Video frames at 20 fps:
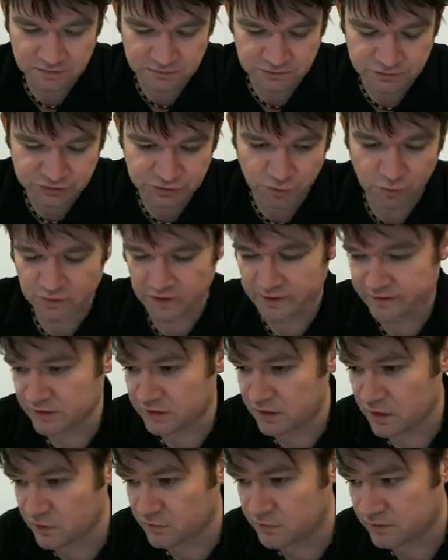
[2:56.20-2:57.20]
Shoreline are
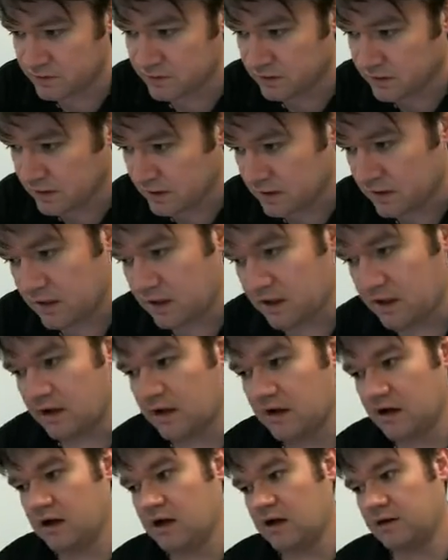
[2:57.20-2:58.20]
known,
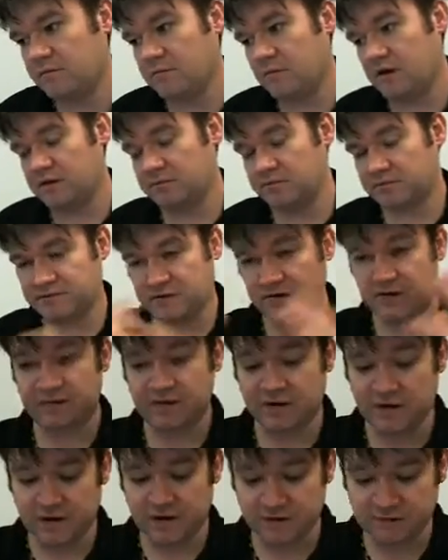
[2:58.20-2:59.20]
particularly
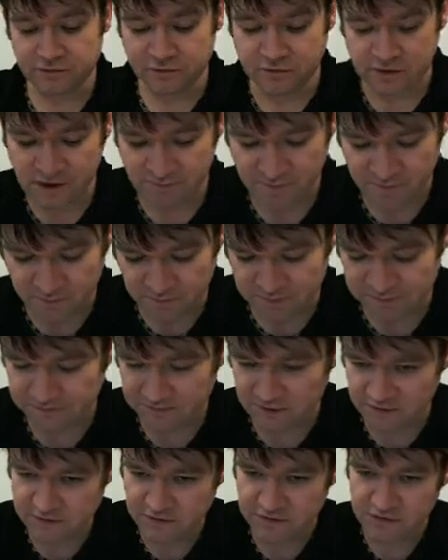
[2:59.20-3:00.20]
for guys who come from
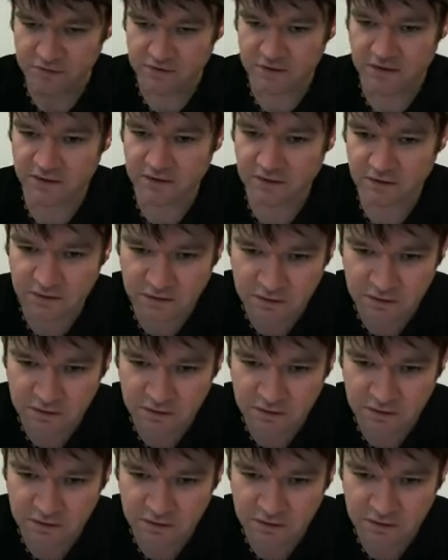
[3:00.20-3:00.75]
outside the UK.